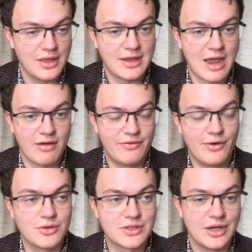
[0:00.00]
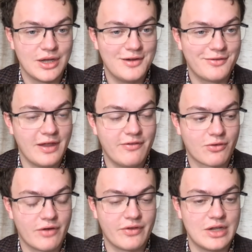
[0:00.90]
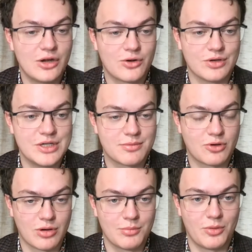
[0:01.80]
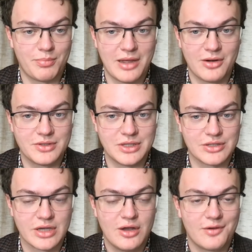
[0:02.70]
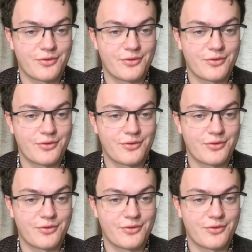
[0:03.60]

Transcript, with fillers: They can't vote in favor of increased criminal penalties